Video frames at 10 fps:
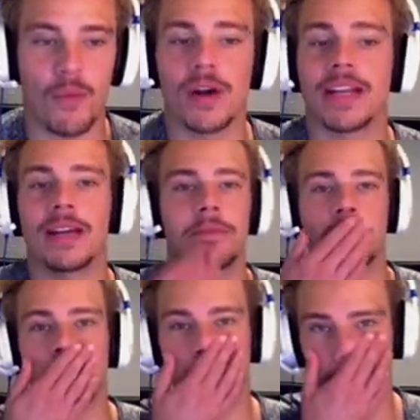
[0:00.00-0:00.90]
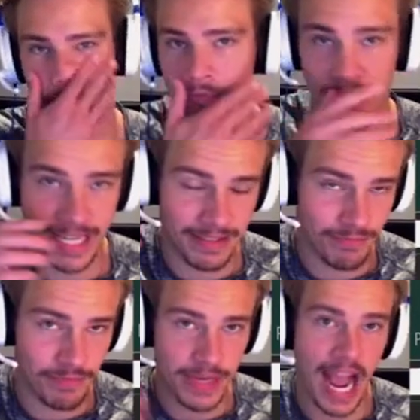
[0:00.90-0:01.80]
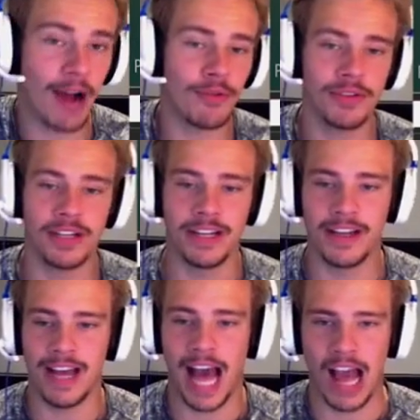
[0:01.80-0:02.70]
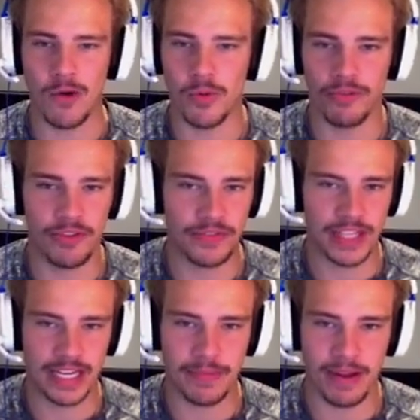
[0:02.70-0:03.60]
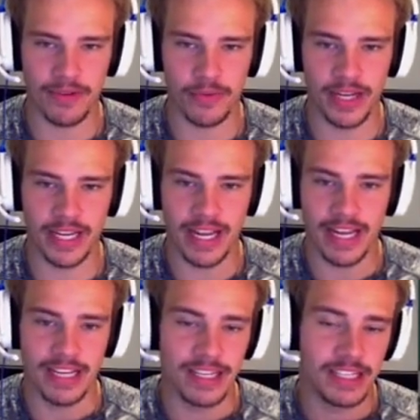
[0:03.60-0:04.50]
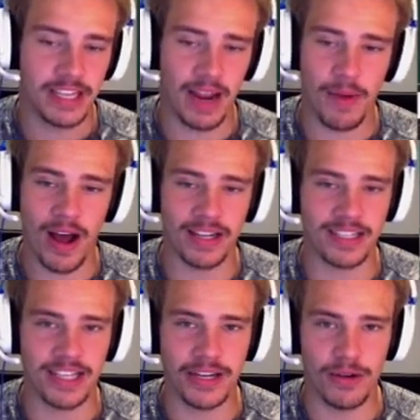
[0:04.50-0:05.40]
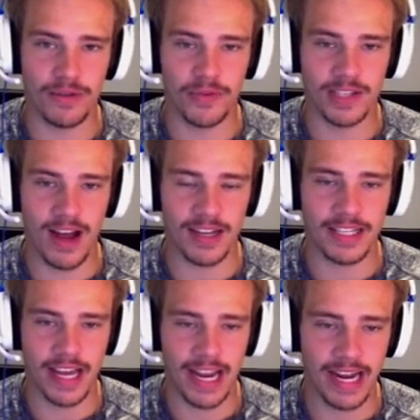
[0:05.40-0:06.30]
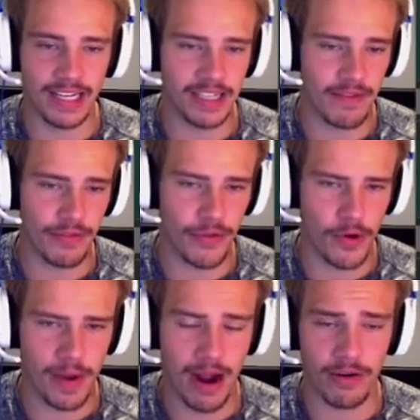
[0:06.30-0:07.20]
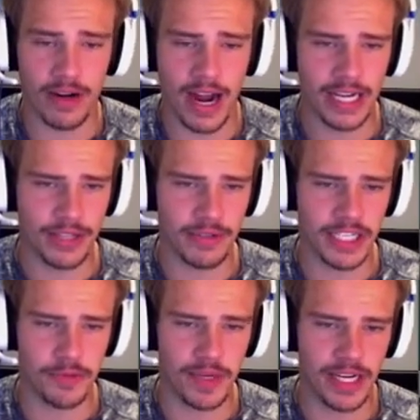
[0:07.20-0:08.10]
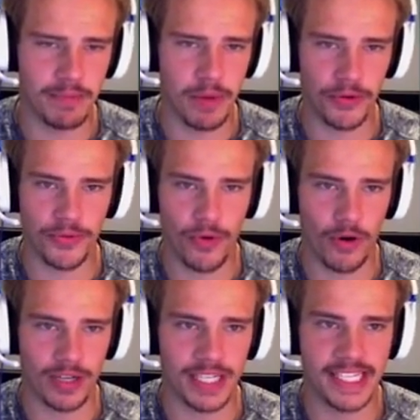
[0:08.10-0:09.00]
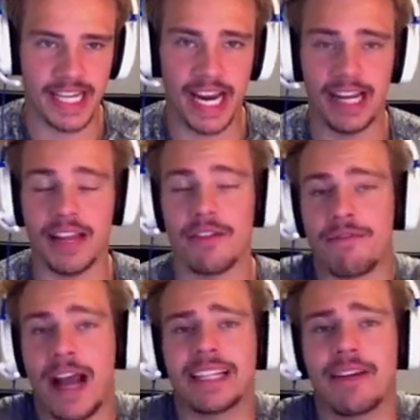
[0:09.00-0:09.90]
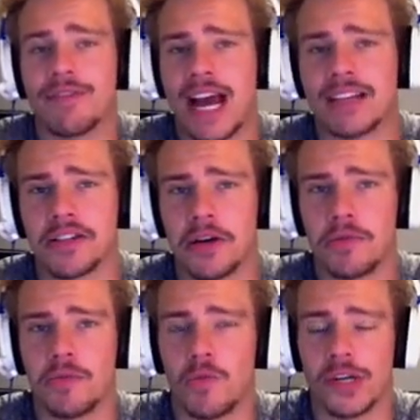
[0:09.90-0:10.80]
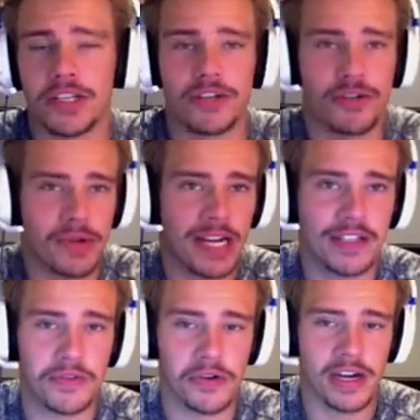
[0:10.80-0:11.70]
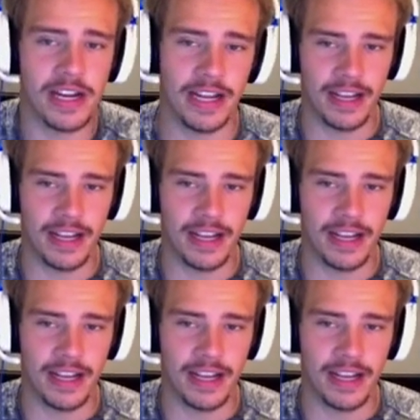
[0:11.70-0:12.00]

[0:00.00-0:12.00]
I want him, like, now. I will put fifty in him every week. Same, honestly, goes for Dante. eighty-seven throw power, ninety-three speed. Both are insane. And the fact that Vasco wants to transfer,